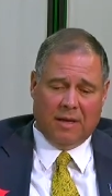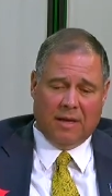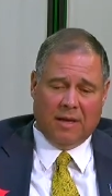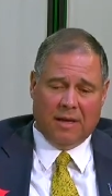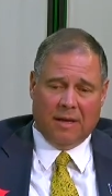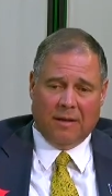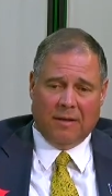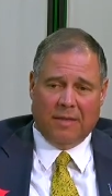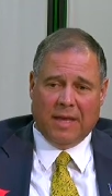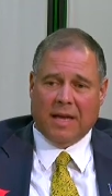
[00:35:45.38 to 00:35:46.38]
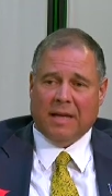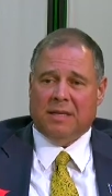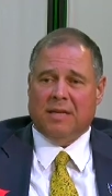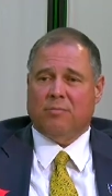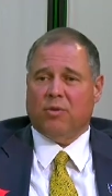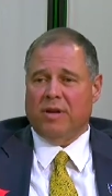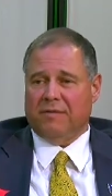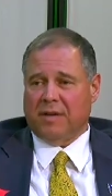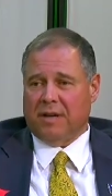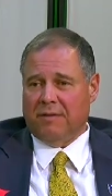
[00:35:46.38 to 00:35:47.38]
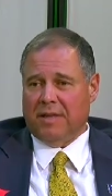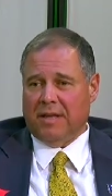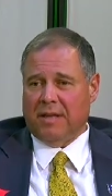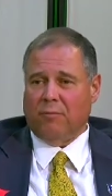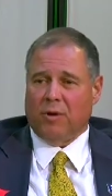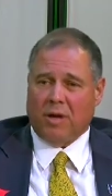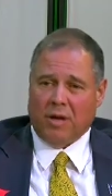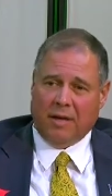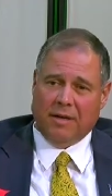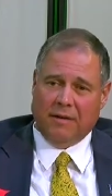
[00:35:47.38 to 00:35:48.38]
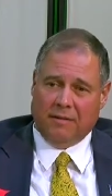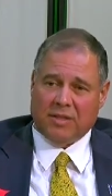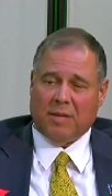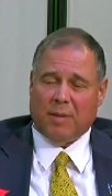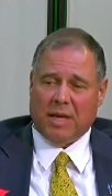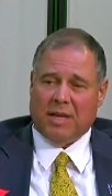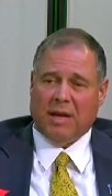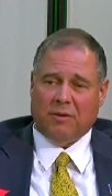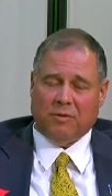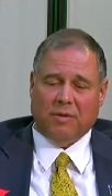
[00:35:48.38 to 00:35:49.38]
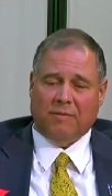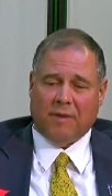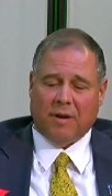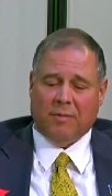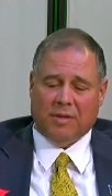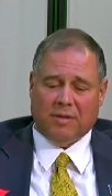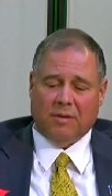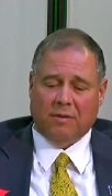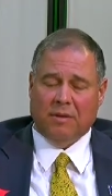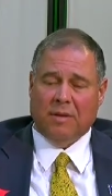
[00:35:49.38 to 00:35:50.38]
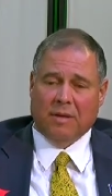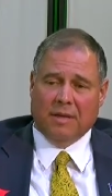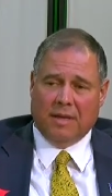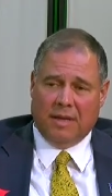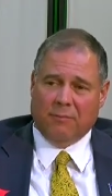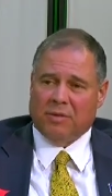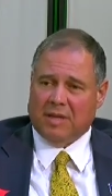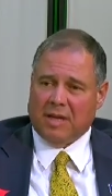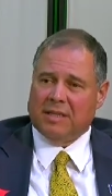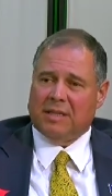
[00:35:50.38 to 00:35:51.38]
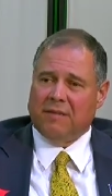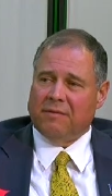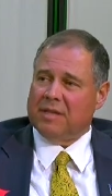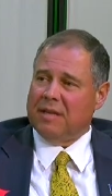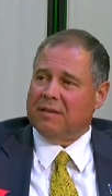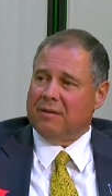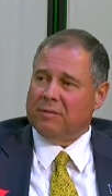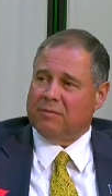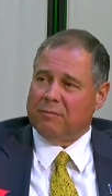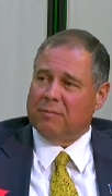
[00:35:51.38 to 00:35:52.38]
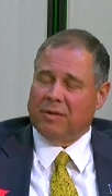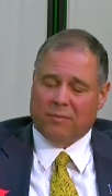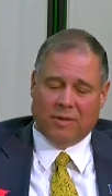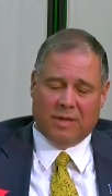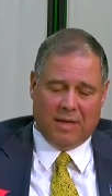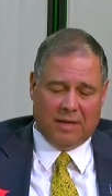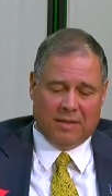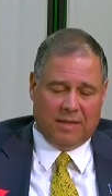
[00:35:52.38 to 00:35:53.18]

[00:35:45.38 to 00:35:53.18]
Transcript: Uh, they got debriefed on everything that went on in a semi-casual environment. So, and it was a nice give and take there. It was really, really nice.